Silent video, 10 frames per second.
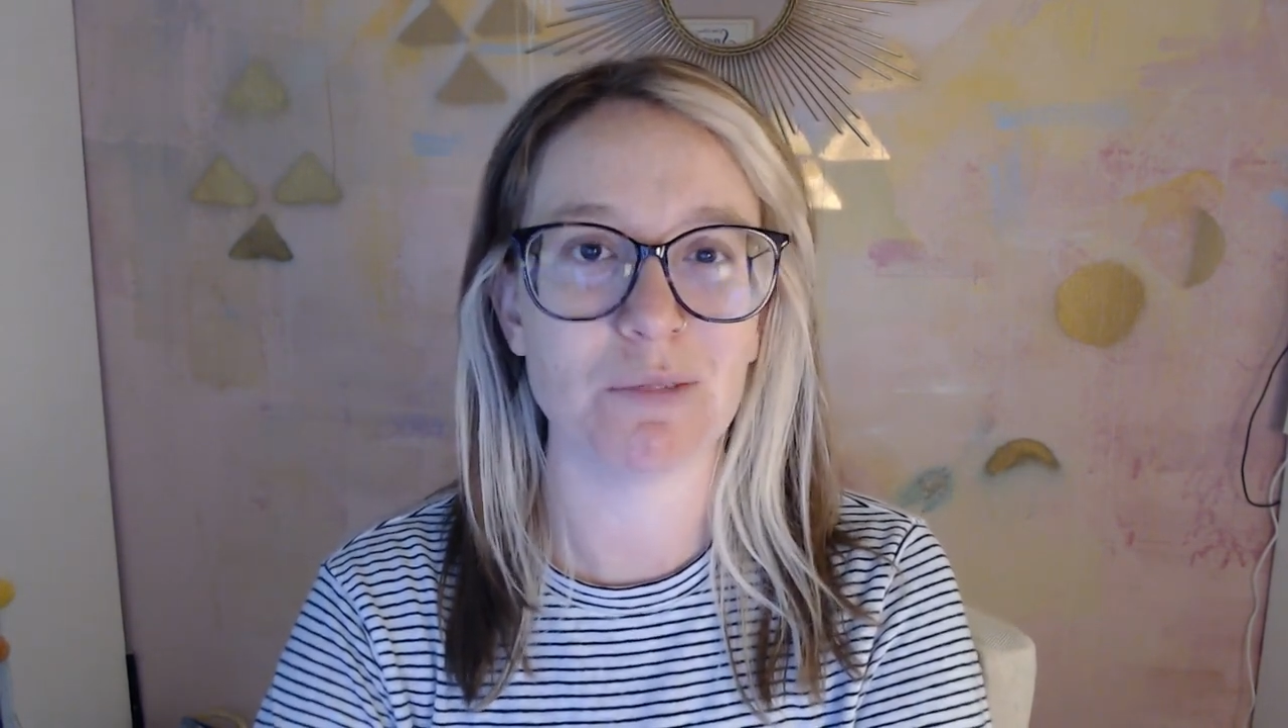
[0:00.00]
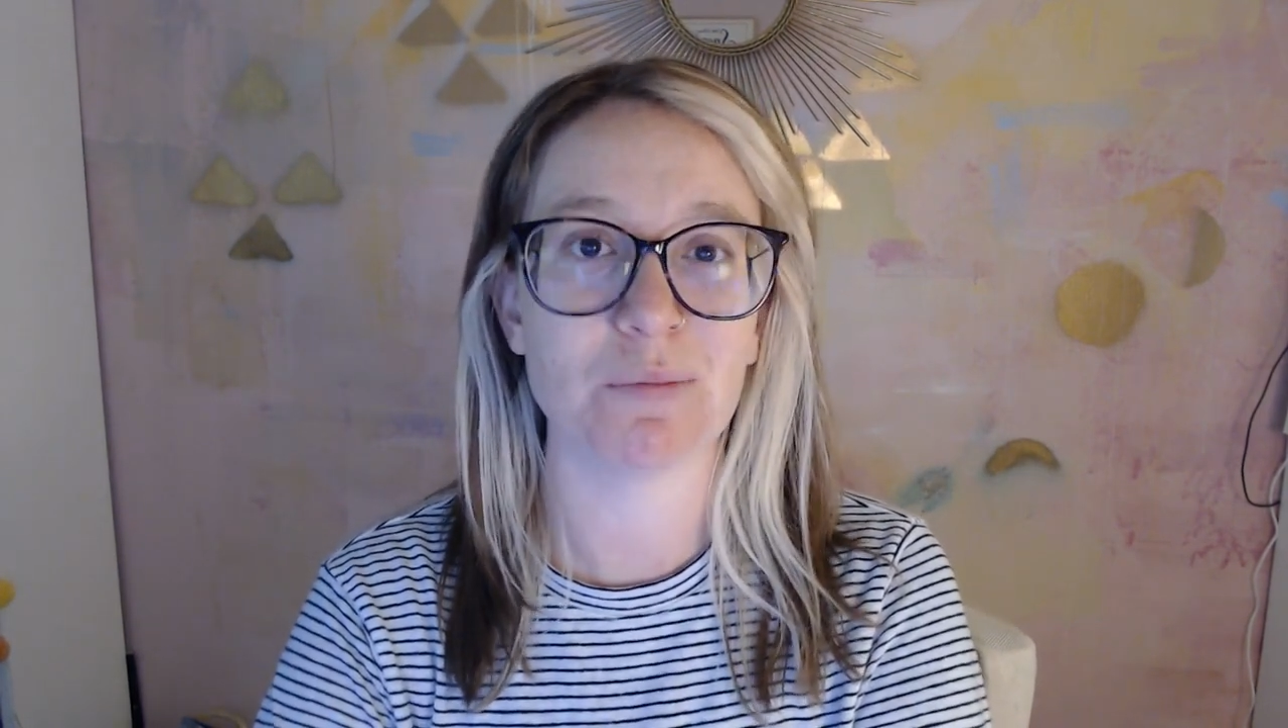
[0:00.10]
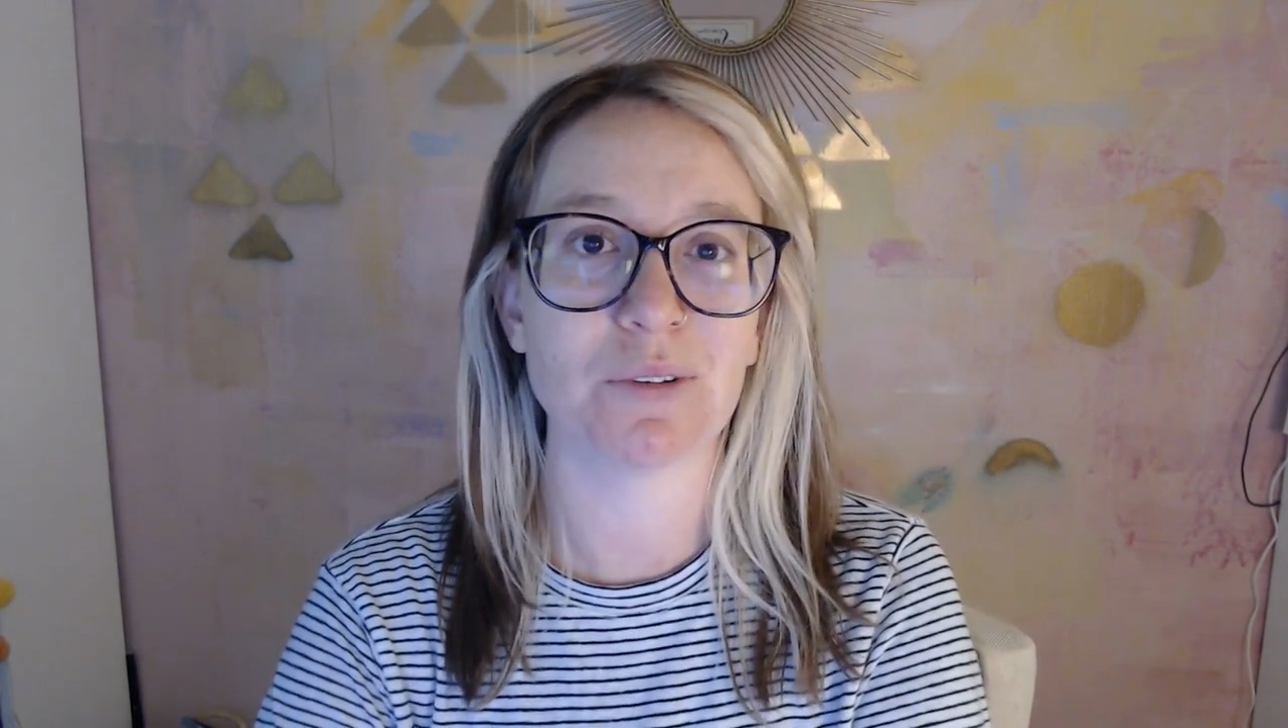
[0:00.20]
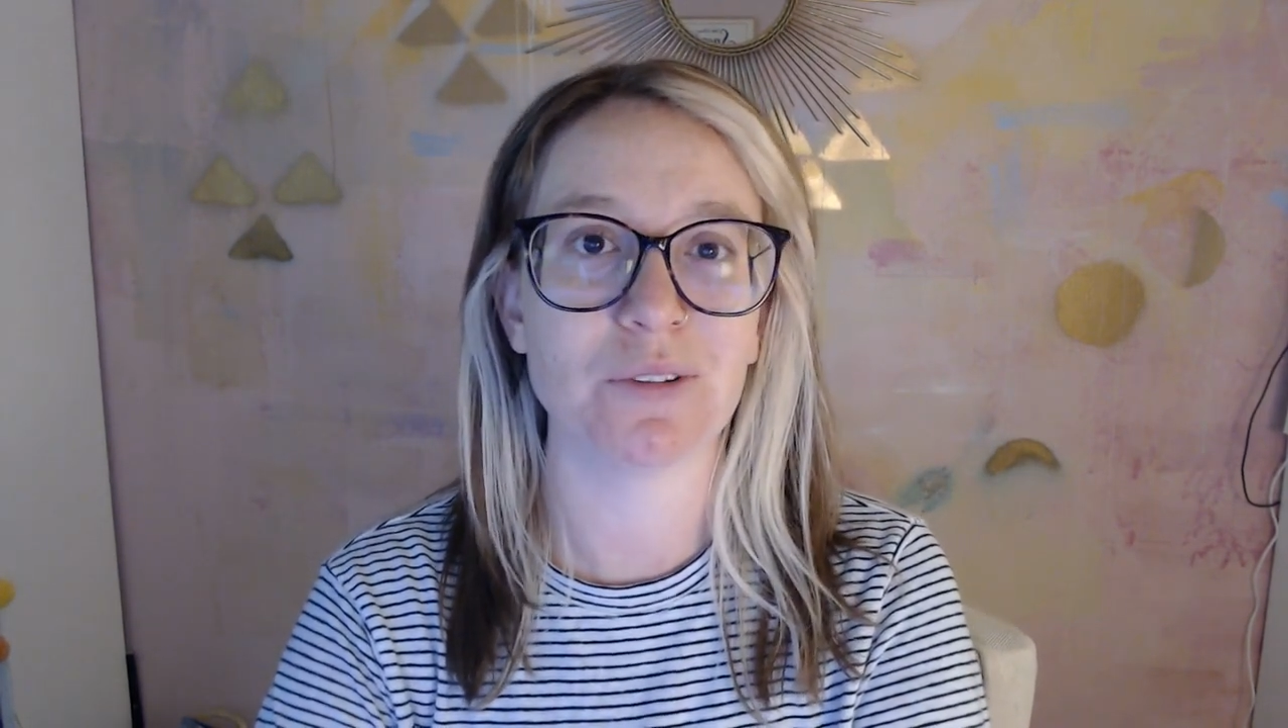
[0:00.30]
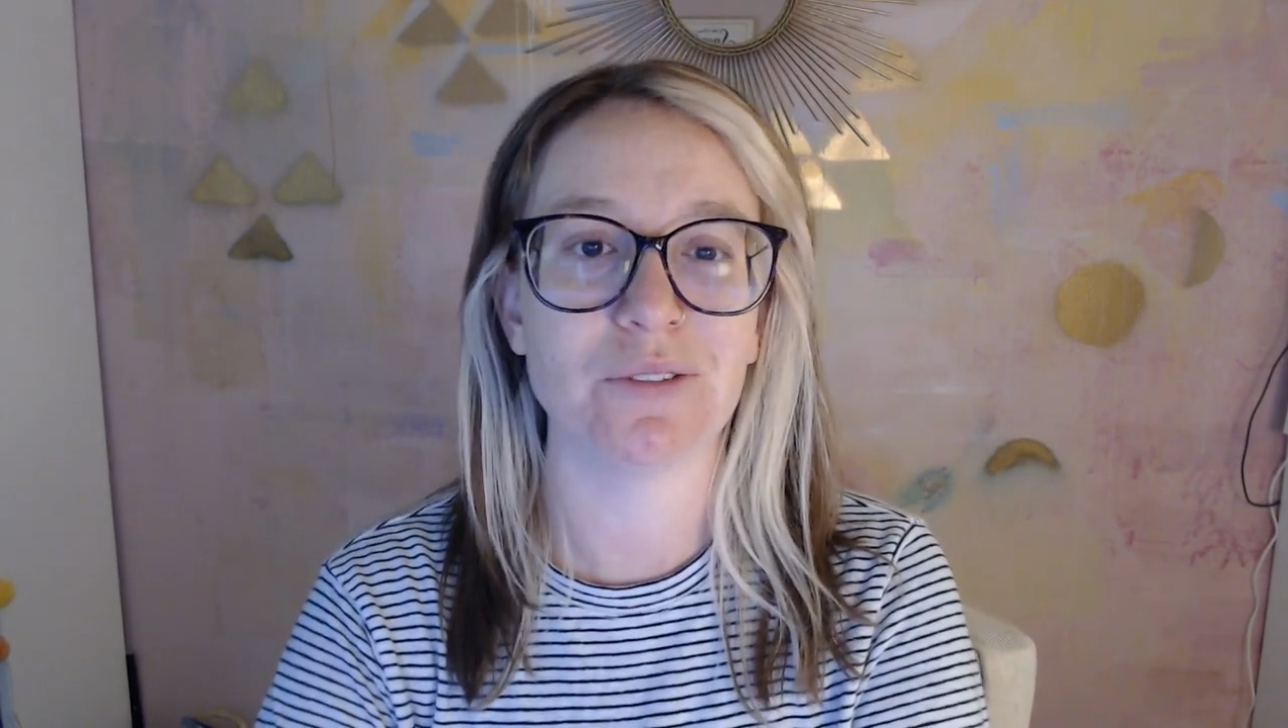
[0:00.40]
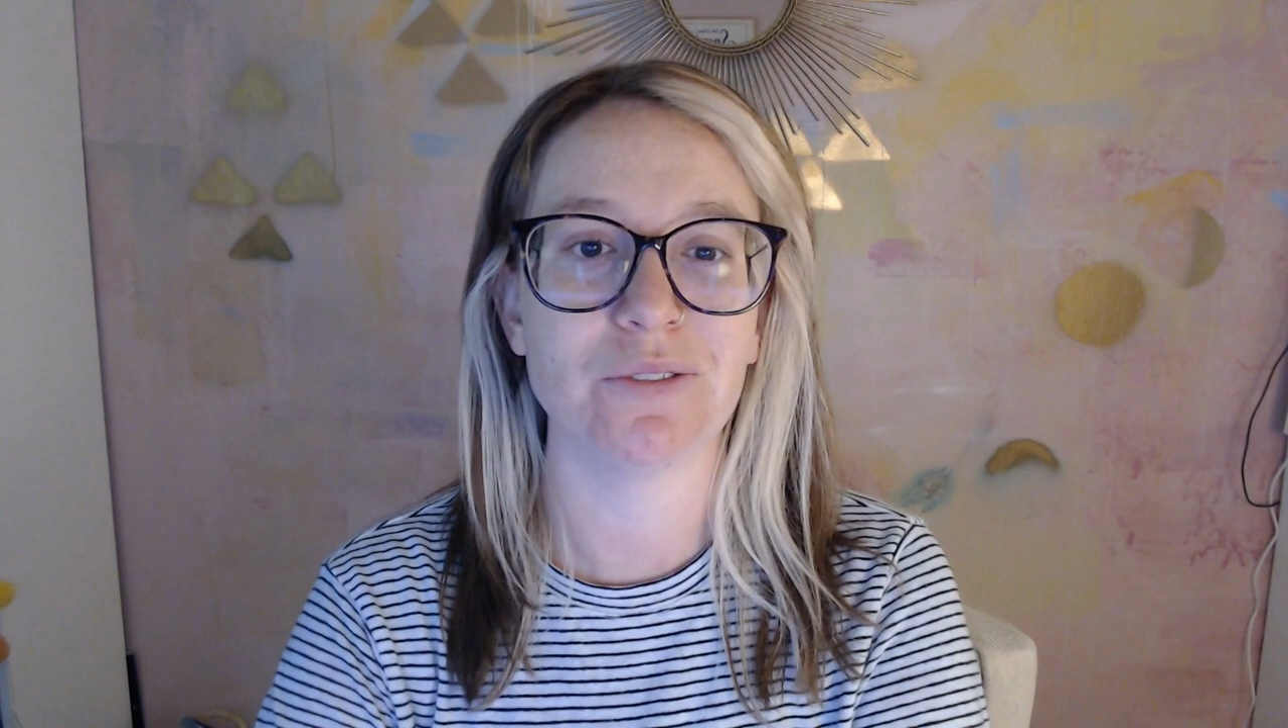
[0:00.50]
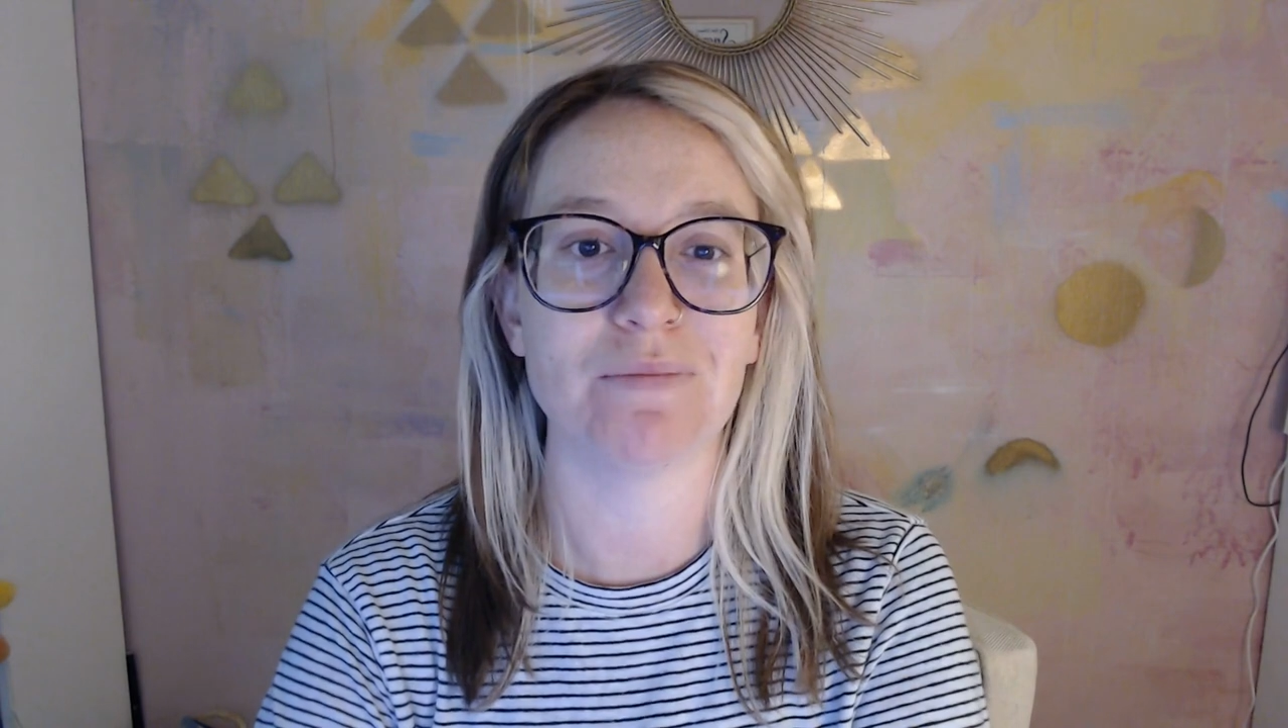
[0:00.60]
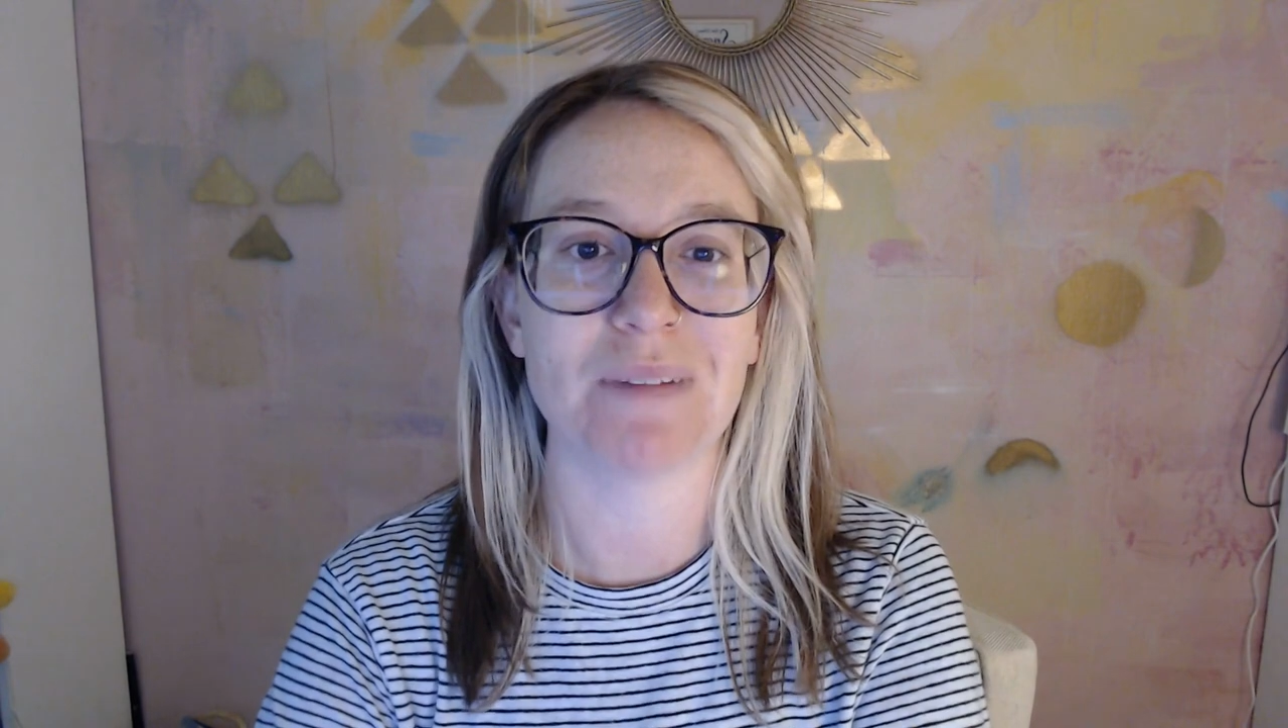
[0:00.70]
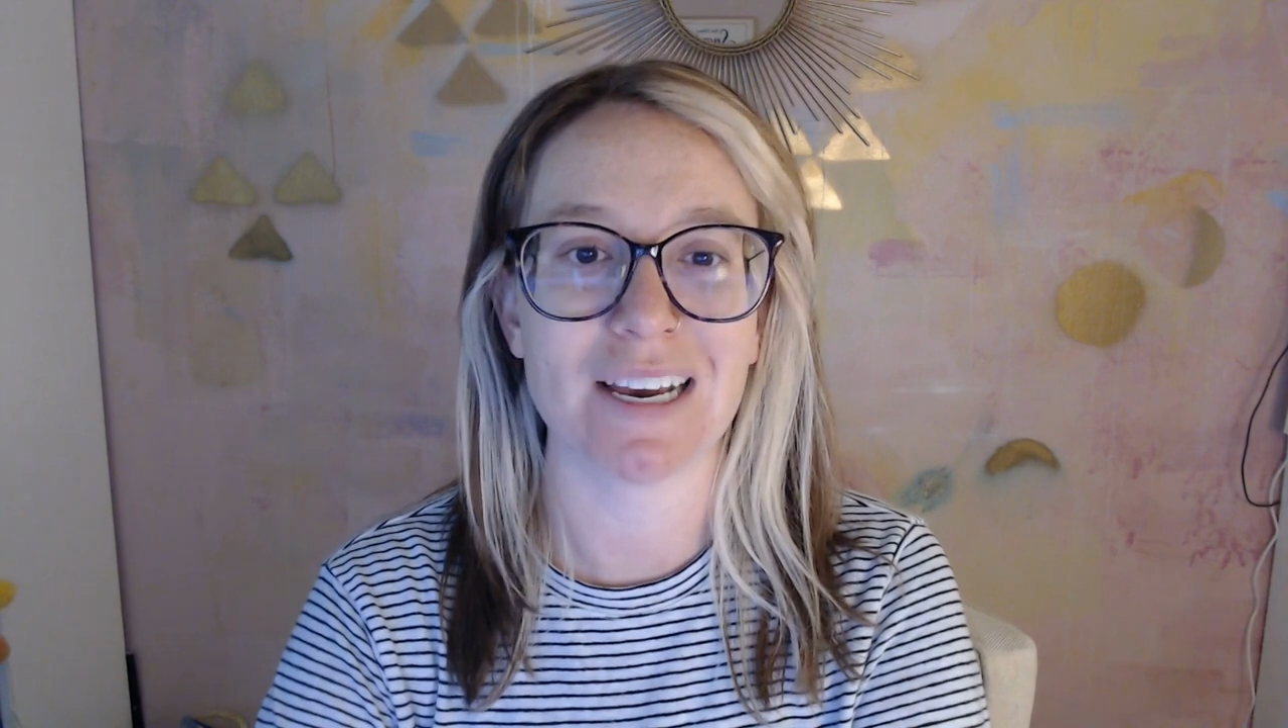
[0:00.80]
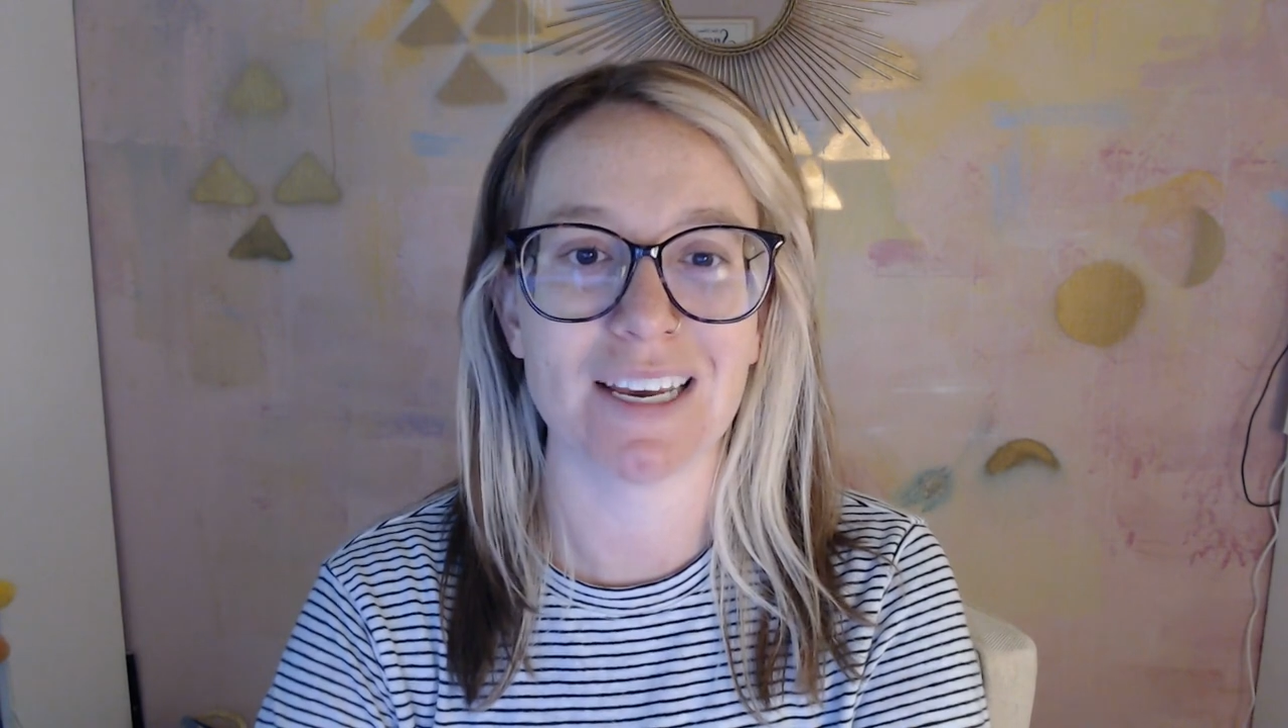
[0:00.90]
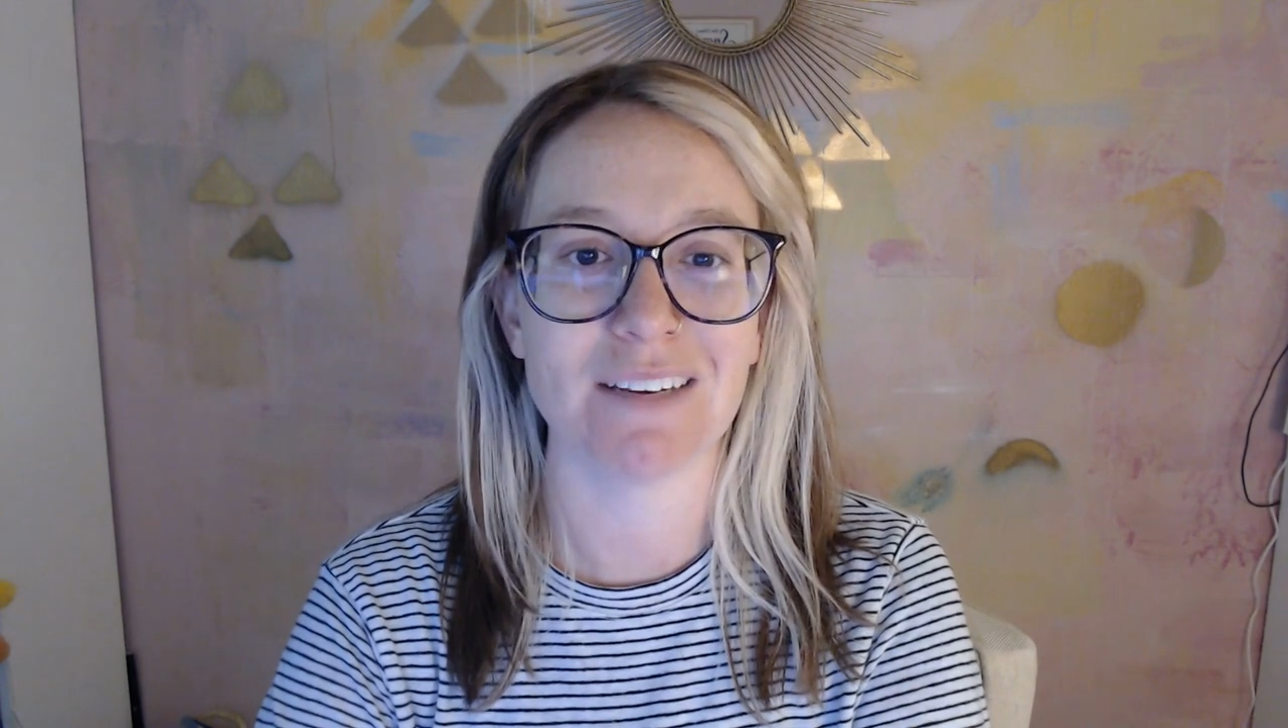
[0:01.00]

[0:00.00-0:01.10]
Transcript: improve my